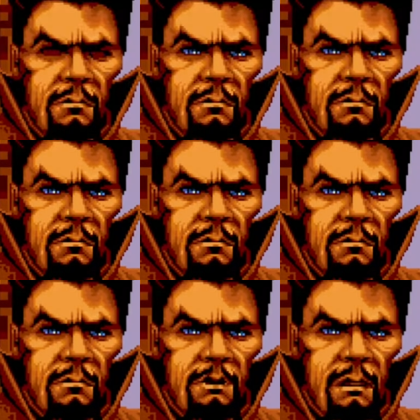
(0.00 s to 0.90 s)
can't rally
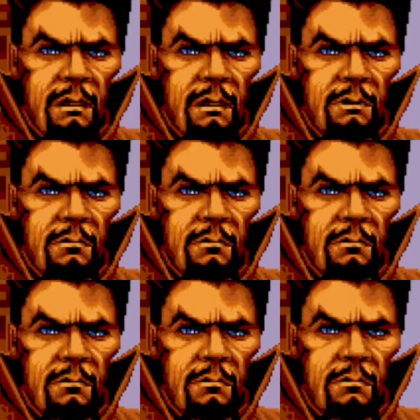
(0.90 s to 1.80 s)
there,
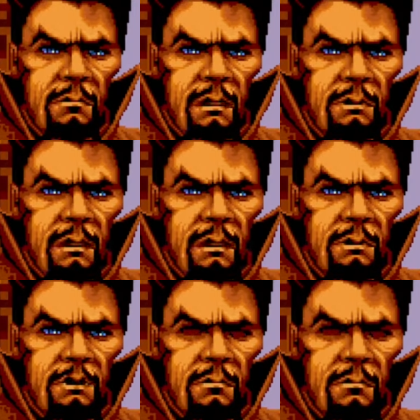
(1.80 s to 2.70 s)
that's
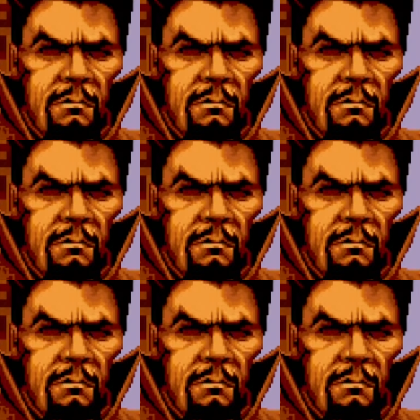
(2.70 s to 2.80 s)
interesting.